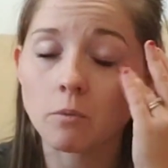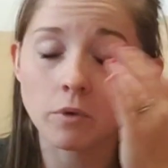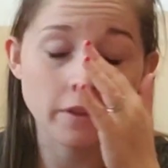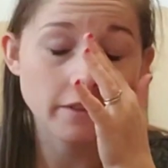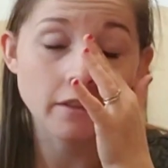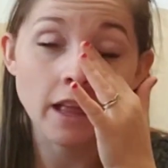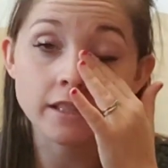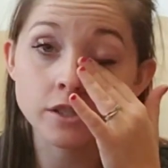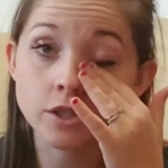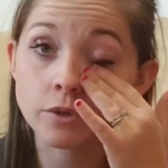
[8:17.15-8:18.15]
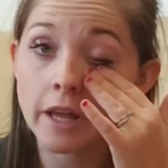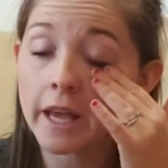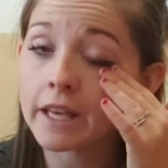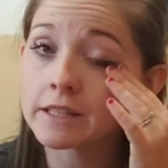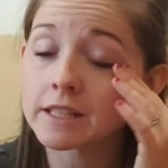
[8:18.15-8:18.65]
within the last 2
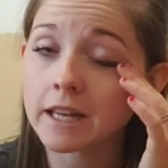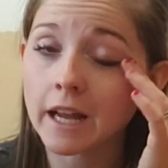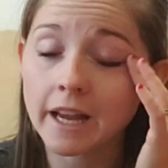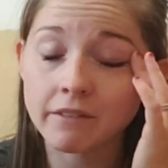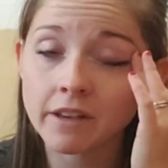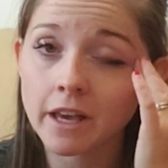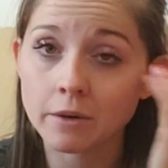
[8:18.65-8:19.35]
days, and I haven't had